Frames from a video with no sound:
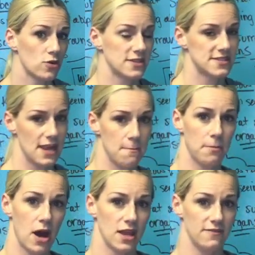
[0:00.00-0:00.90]
or the same
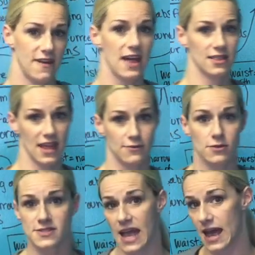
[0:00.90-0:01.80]
body fat
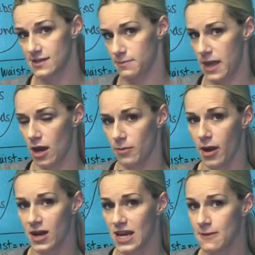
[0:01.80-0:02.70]
levels as a pear
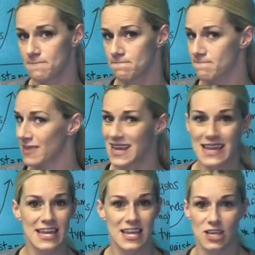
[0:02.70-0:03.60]
body,
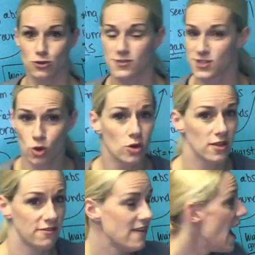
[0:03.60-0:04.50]
you store the
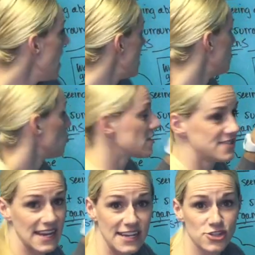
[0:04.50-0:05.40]
fat in a more
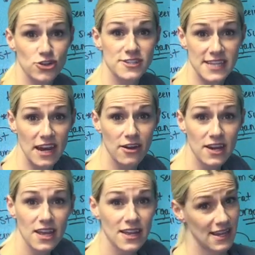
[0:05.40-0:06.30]
dangerous
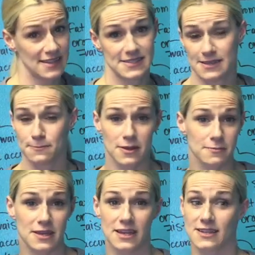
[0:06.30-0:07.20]
area. It simply
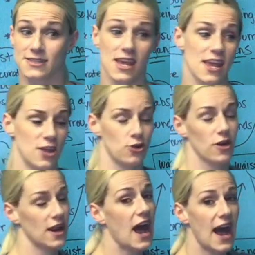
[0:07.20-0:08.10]
means you're
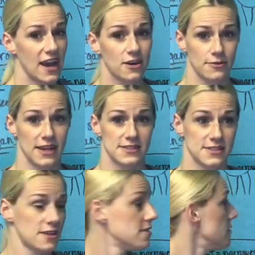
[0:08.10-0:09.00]
at a higher risk